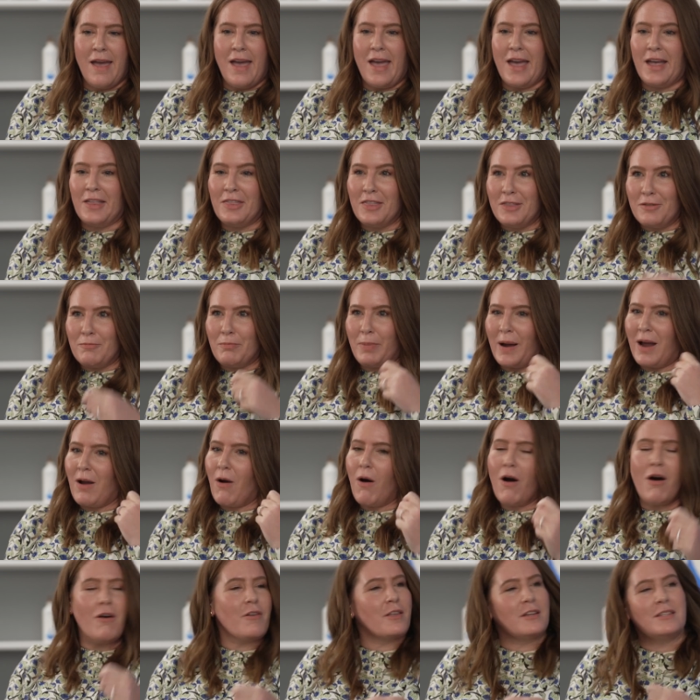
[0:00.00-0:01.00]
And by
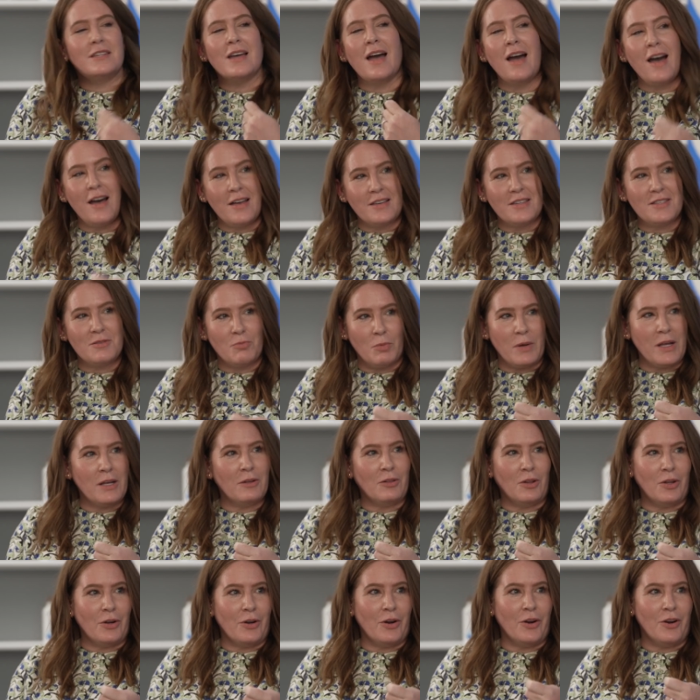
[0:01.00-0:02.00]
all the tests, we
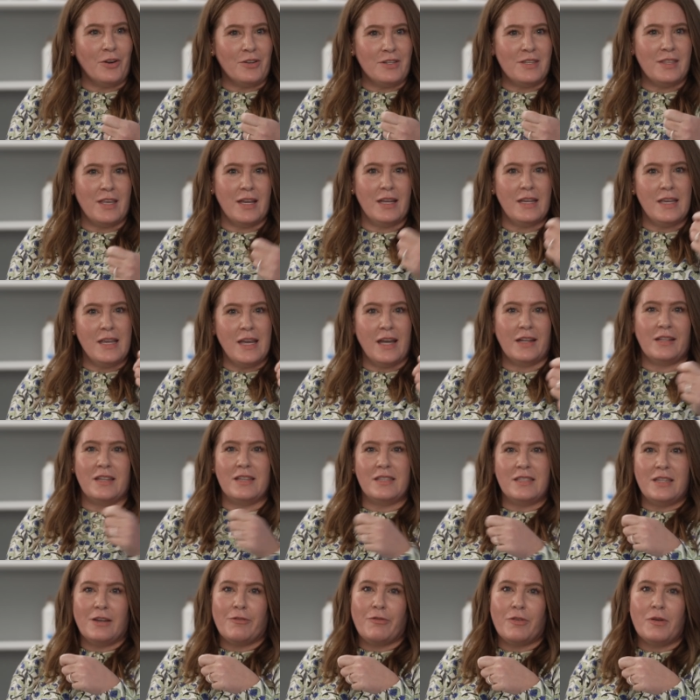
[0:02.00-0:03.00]
learned that he had a
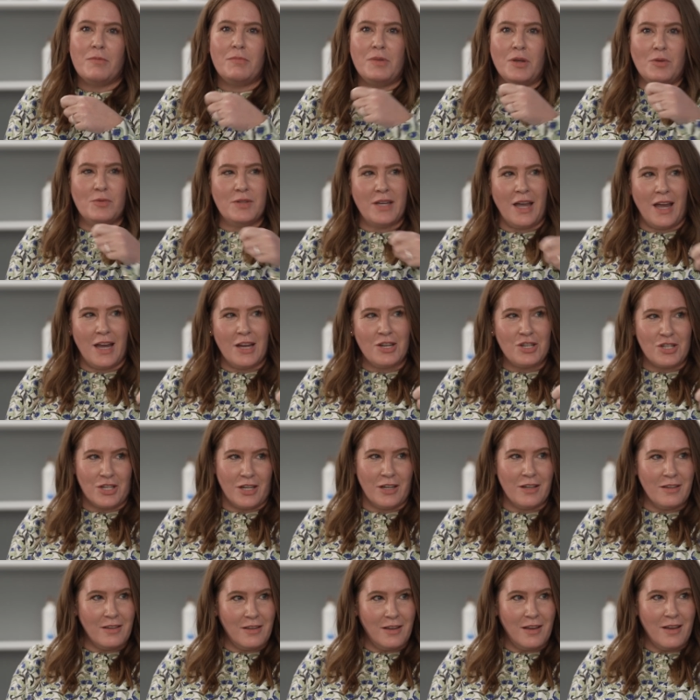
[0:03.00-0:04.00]
different
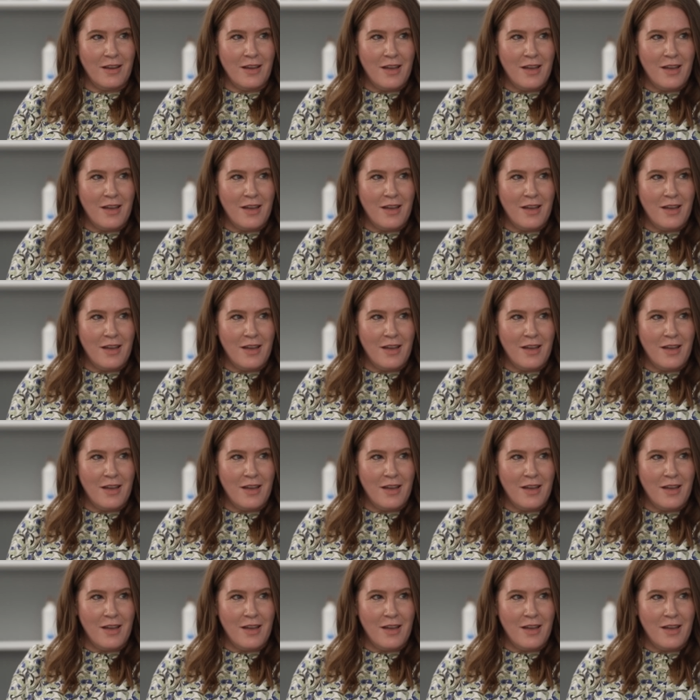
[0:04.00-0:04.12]
mutation